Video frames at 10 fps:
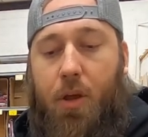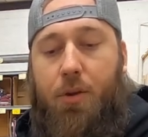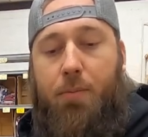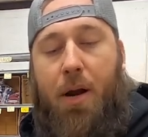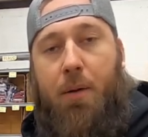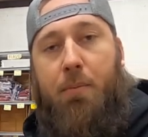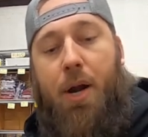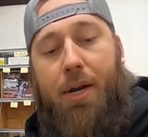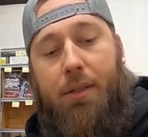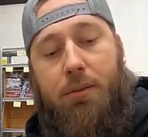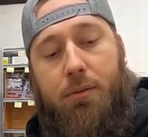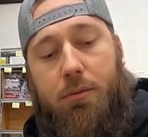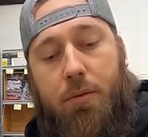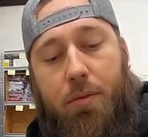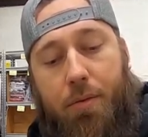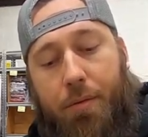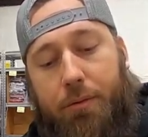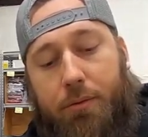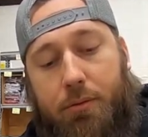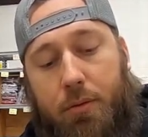other mounting bracket
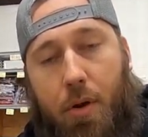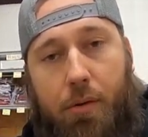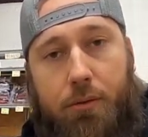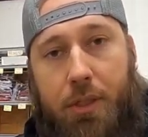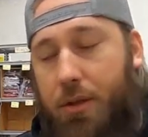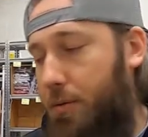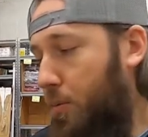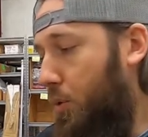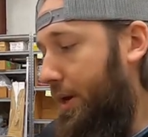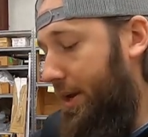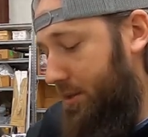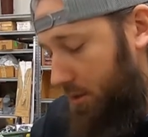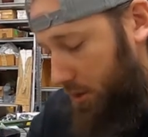right there for it, guys.